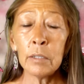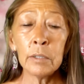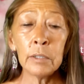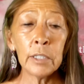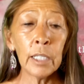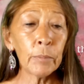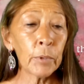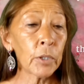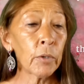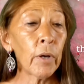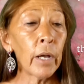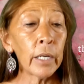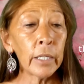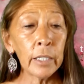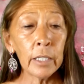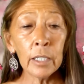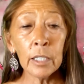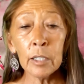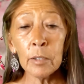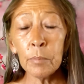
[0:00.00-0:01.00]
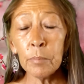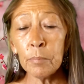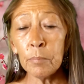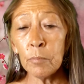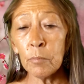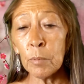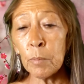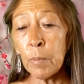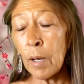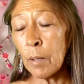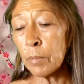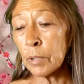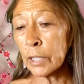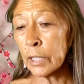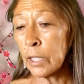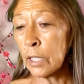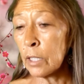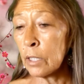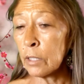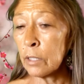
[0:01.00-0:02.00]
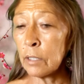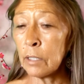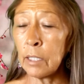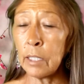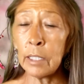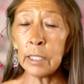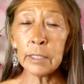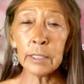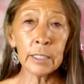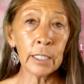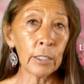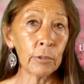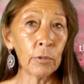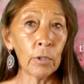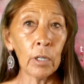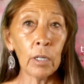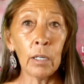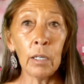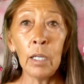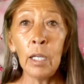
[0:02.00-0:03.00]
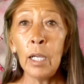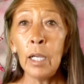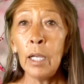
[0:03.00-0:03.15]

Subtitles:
Democratic, Republican, etc.